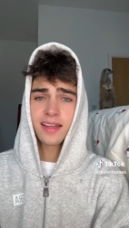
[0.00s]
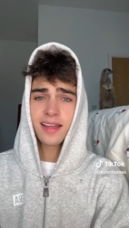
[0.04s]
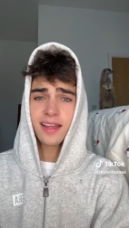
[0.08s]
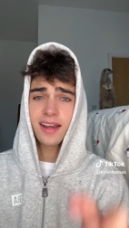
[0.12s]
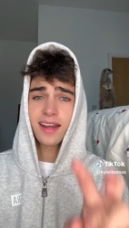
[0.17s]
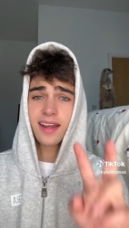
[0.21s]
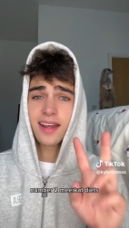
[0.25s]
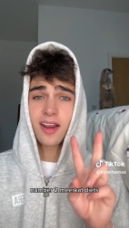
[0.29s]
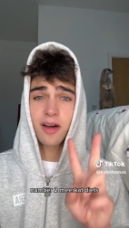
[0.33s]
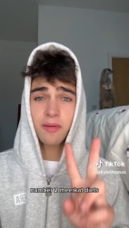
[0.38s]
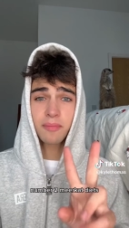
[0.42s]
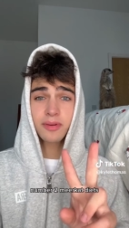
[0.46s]

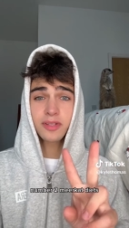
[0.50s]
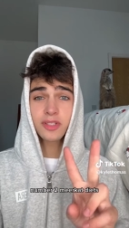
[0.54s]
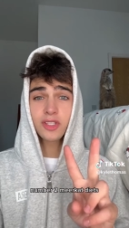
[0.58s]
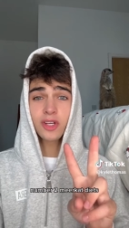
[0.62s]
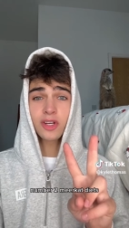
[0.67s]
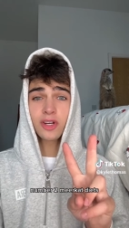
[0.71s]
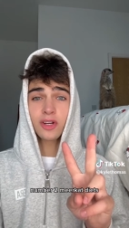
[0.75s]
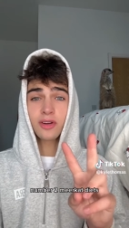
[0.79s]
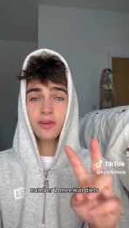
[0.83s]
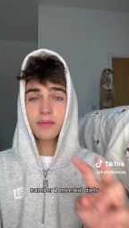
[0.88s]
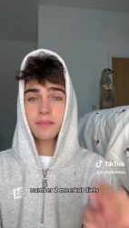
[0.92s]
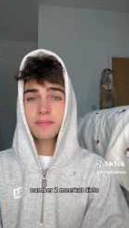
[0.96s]
Number
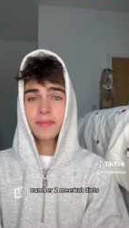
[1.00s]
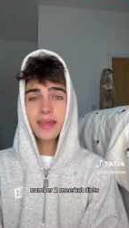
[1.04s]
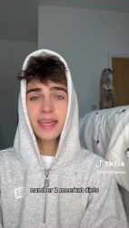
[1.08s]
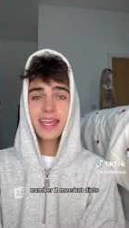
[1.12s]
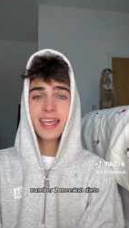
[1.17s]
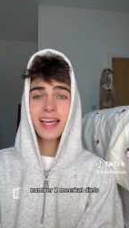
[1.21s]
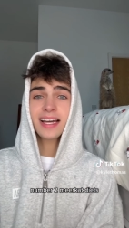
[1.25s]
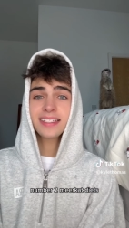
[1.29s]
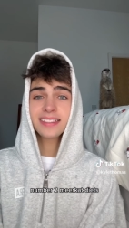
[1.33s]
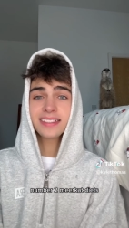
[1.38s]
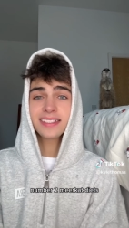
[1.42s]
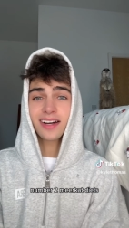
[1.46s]
2,
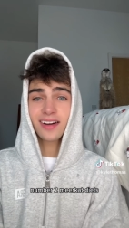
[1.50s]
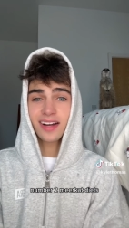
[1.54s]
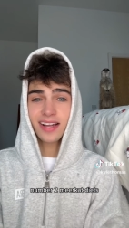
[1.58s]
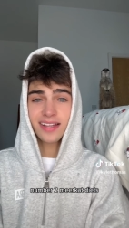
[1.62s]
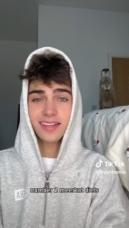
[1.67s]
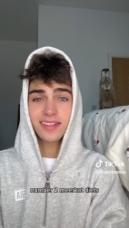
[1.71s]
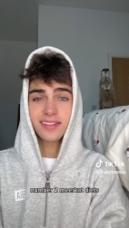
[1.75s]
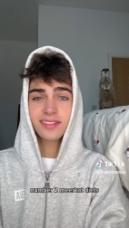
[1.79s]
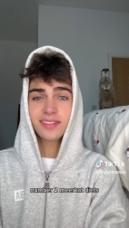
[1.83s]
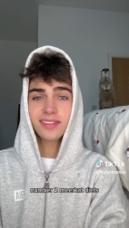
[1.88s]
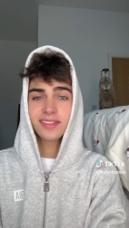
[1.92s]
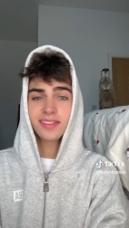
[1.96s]
meerkat
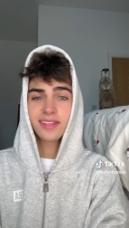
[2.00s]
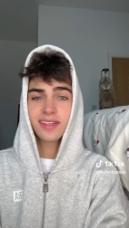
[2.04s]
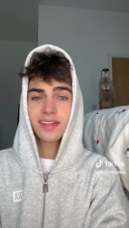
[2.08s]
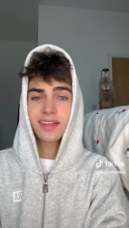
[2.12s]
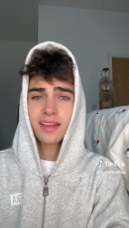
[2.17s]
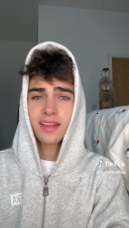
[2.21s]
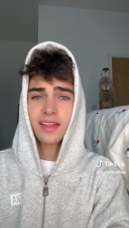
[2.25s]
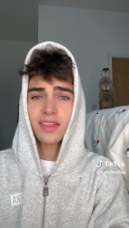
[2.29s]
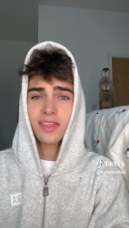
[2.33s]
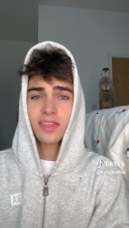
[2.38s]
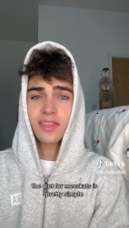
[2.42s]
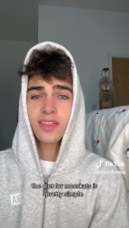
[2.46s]
diets.
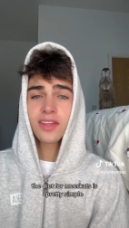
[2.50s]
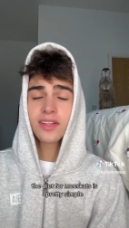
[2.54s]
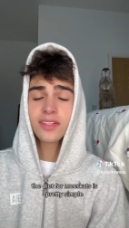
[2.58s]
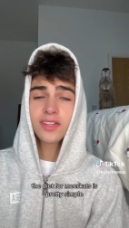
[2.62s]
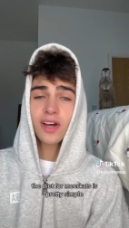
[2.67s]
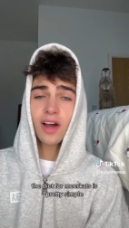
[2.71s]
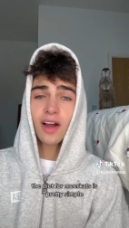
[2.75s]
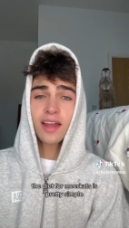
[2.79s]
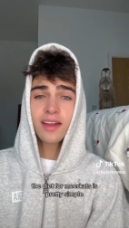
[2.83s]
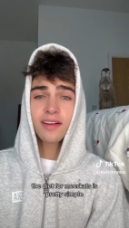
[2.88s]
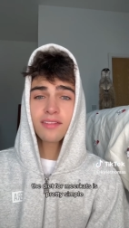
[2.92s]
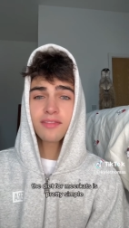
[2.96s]
The
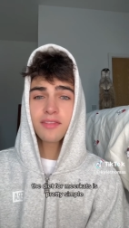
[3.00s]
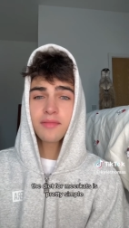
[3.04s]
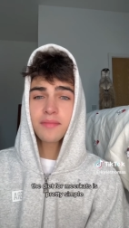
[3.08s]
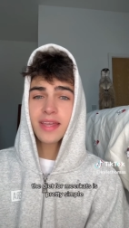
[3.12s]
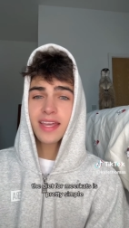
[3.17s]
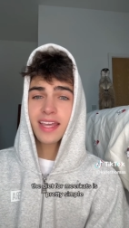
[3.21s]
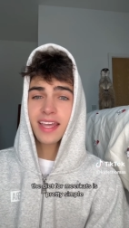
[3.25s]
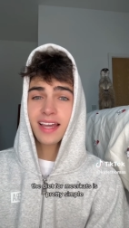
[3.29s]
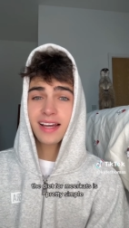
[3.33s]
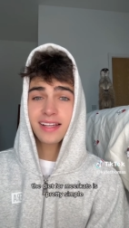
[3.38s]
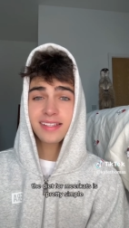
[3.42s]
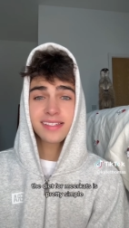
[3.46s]
diet for
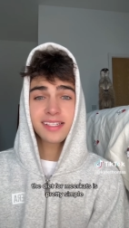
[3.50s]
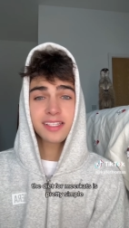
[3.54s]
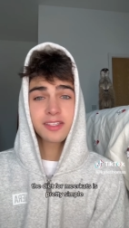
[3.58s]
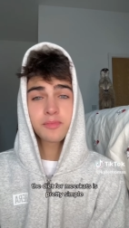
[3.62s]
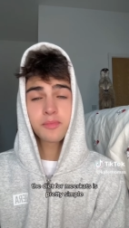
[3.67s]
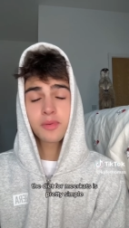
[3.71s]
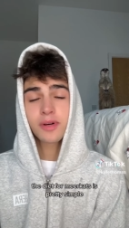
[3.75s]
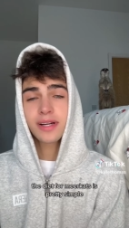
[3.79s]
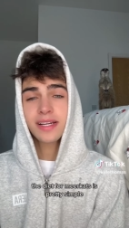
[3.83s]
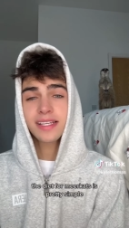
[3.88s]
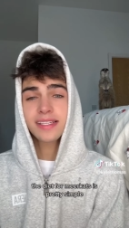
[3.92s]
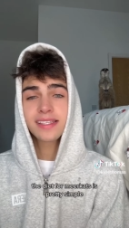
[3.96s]
meerkats is
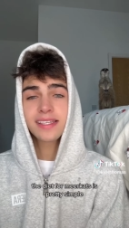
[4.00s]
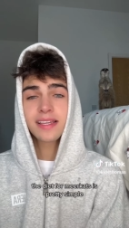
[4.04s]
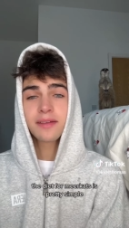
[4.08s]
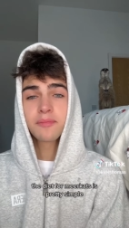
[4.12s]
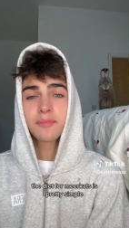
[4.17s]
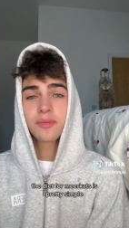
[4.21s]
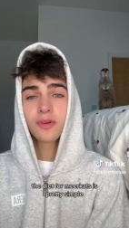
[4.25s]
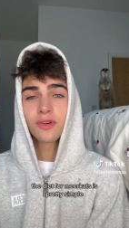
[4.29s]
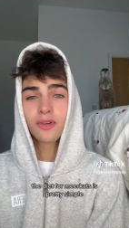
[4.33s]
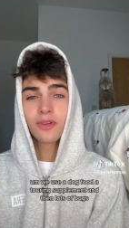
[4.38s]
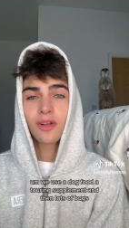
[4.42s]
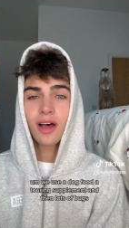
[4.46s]
pretty
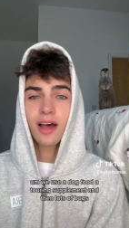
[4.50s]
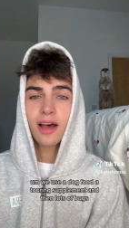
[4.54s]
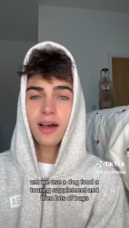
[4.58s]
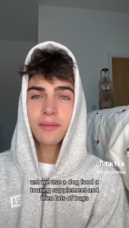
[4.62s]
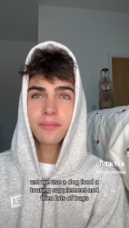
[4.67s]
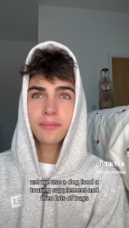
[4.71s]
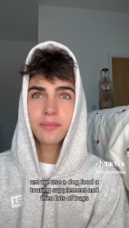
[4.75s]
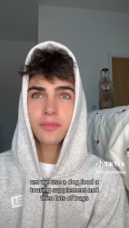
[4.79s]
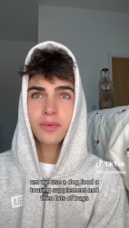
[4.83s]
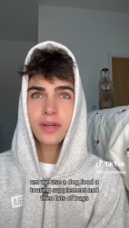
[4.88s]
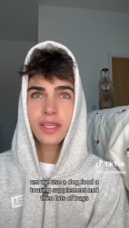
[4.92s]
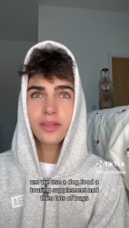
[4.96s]
simple.
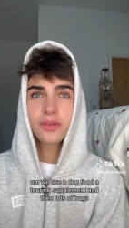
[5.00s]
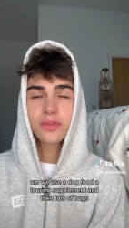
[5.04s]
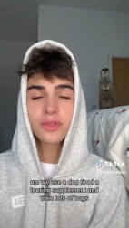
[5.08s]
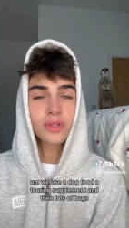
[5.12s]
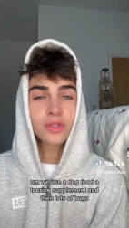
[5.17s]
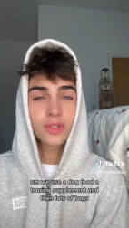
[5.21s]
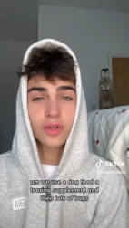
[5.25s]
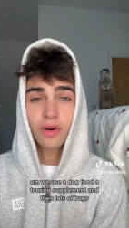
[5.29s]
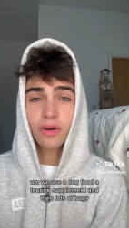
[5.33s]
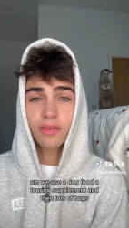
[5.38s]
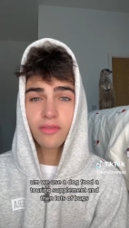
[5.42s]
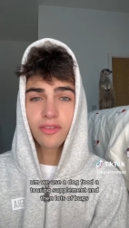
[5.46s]
We use a
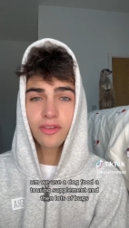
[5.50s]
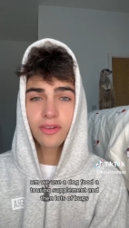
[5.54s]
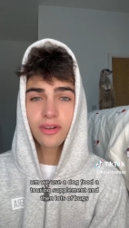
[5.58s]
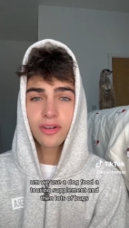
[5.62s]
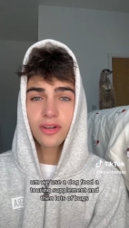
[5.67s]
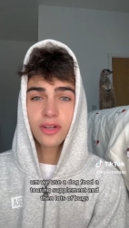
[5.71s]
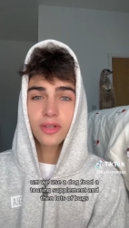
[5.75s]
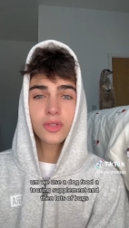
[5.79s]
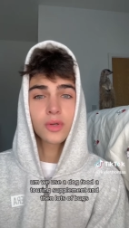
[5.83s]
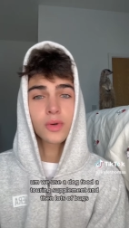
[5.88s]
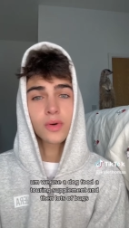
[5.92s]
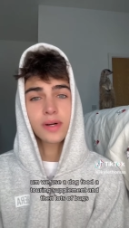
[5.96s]
dog food,
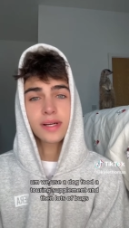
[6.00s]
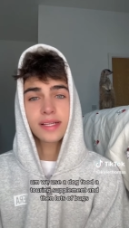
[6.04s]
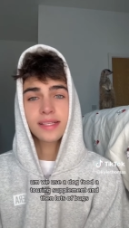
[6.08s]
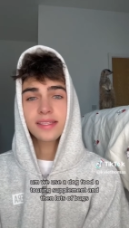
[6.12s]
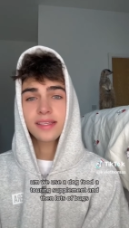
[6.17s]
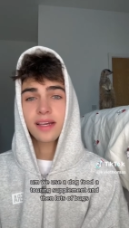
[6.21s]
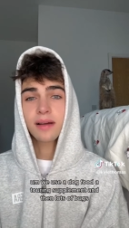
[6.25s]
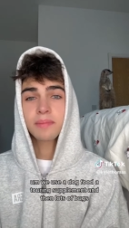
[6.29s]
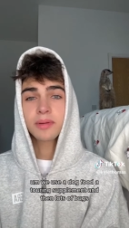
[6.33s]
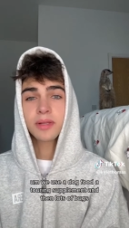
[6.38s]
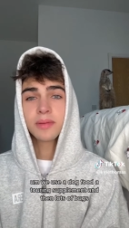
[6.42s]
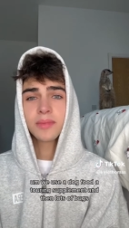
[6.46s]
a taurine
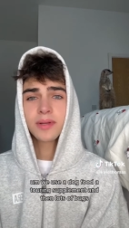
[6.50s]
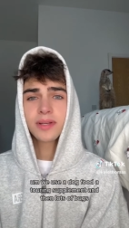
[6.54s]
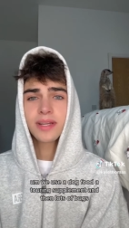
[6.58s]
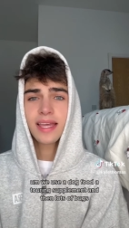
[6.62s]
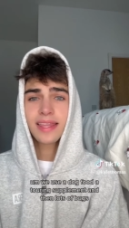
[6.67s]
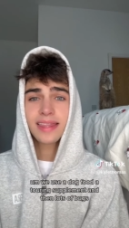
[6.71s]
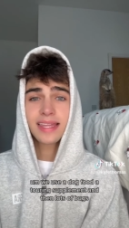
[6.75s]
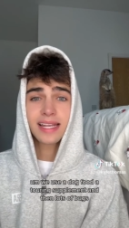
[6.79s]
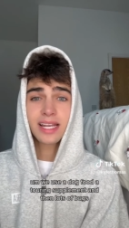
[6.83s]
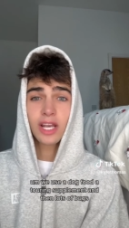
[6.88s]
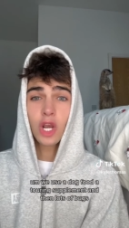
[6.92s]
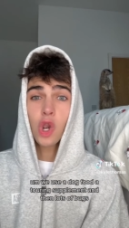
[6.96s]
supplement,
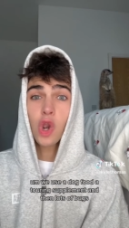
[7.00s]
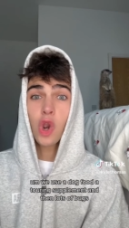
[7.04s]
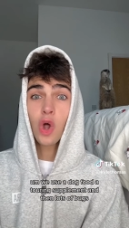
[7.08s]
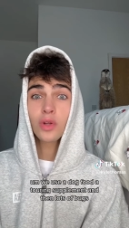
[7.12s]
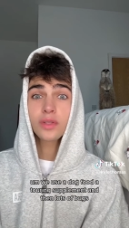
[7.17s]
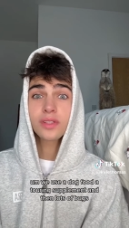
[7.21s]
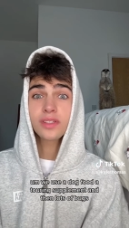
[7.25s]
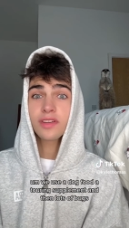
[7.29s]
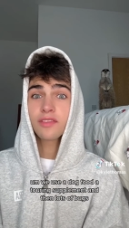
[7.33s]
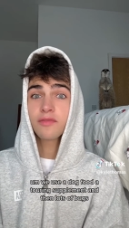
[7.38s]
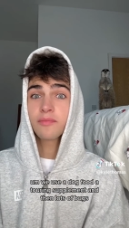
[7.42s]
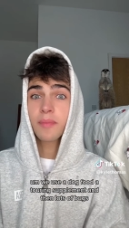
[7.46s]
and then
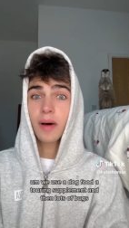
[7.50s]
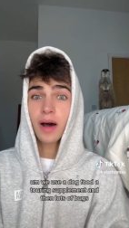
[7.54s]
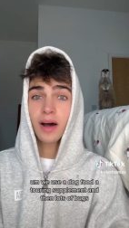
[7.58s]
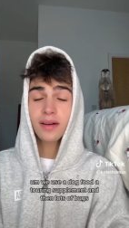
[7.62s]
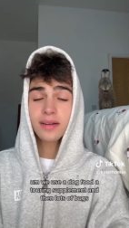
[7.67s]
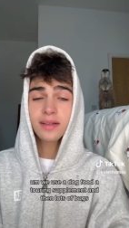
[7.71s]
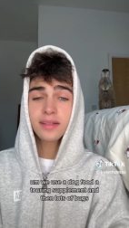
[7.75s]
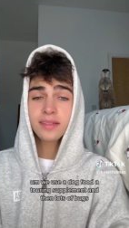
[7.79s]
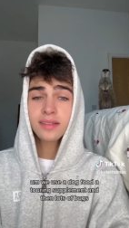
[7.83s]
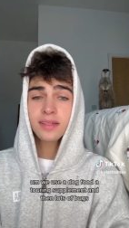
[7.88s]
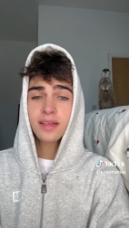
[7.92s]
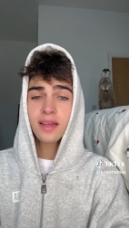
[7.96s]
lots of
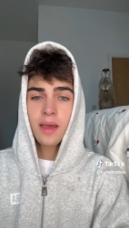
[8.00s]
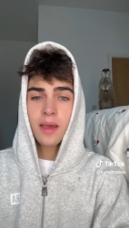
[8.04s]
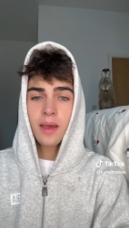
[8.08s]
bugs.